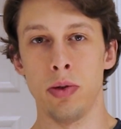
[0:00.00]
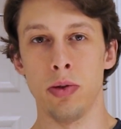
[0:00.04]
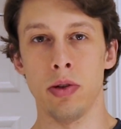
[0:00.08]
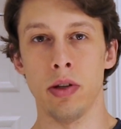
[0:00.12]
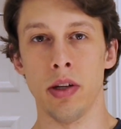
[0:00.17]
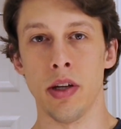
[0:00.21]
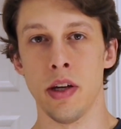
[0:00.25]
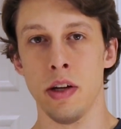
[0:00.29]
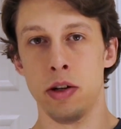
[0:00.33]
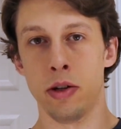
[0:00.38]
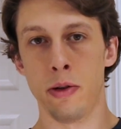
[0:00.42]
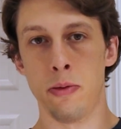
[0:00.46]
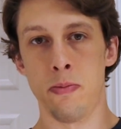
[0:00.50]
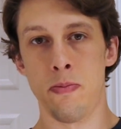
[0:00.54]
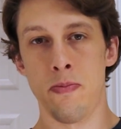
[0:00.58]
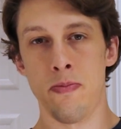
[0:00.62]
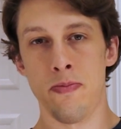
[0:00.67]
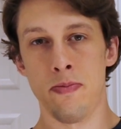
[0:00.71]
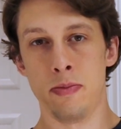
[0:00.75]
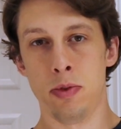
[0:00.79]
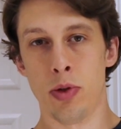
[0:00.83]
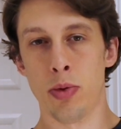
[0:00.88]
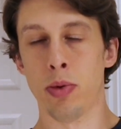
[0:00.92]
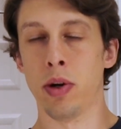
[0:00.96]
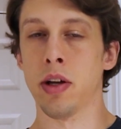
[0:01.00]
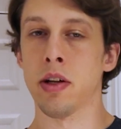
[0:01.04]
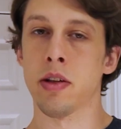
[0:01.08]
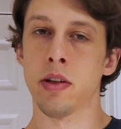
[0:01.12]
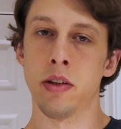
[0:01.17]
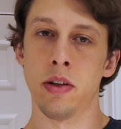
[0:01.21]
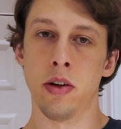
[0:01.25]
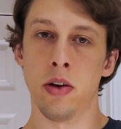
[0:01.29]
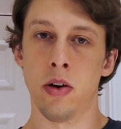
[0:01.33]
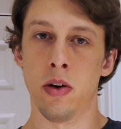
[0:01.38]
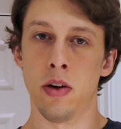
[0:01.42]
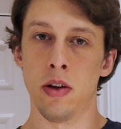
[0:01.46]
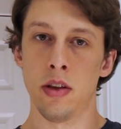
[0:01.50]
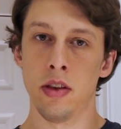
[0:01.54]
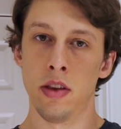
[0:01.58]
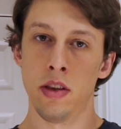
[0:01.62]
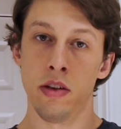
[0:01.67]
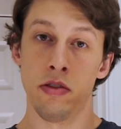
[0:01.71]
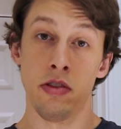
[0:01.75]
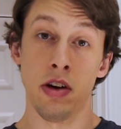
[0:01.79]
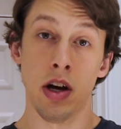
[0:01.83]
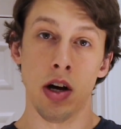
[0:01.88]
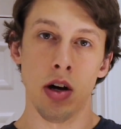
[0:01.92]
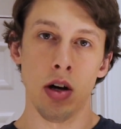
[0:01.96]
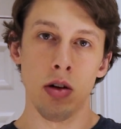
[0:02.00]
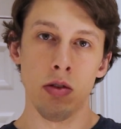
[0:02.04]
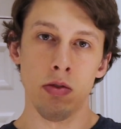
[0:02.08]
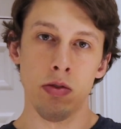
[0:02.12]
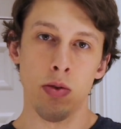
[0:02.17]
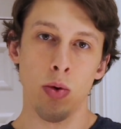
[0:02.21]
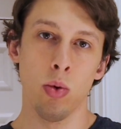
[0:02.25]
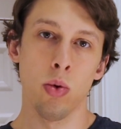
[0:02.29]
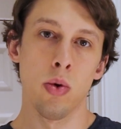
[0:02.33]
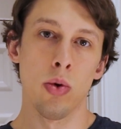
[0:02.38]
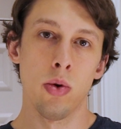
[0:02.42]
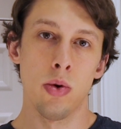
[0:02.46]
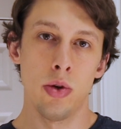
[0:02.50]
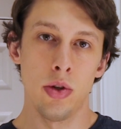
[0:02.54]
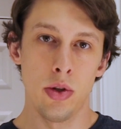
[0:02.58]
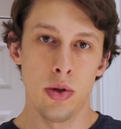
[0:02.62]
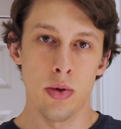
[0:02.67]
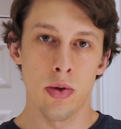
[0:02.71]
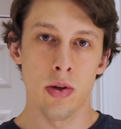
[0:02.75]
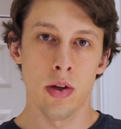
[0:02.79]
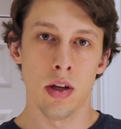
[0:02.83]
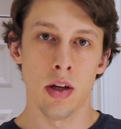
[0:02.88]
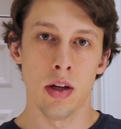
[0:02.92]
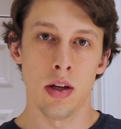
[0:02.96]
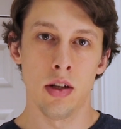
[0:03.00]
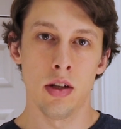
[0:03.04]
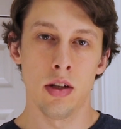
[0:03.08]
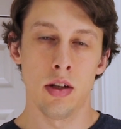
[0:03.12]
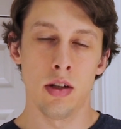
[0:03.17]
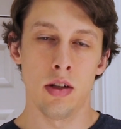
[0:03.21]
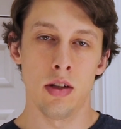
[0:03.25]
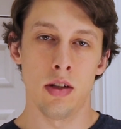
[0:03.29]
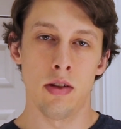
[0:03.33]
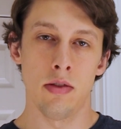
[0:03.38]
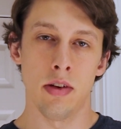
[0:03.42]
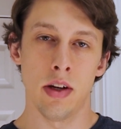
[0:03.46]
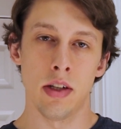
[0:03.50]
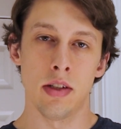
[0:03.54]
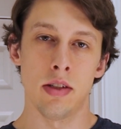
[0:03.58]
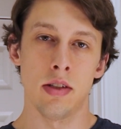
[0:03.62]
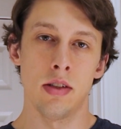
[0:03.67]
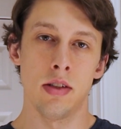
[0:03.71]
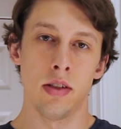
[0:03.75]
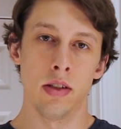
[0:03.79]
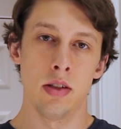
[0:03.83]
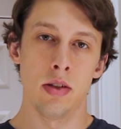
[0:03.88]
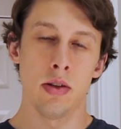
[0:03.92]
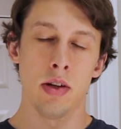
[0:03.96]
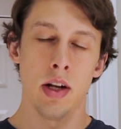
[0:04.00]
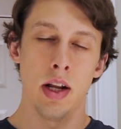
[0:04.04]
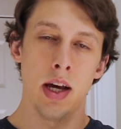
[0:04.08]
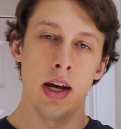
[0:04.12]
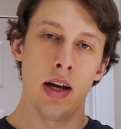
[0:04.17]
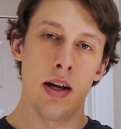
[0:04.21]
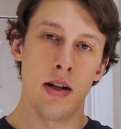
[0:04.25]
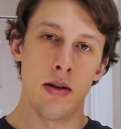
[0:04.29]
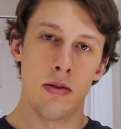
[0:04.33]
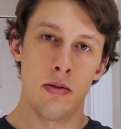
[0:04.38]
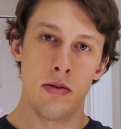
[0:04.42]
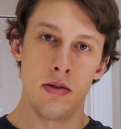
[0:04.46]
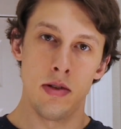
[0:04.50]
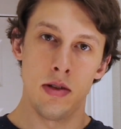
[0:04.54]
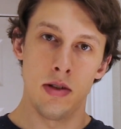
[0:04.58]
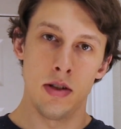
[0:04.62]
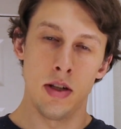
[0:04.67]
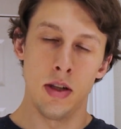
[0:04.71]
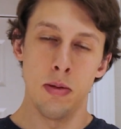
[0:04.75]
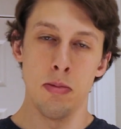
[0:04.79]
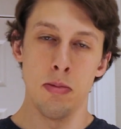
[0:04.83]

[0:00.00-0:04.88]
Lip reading: You can get them directly on the valve, or you can get devices that you can add to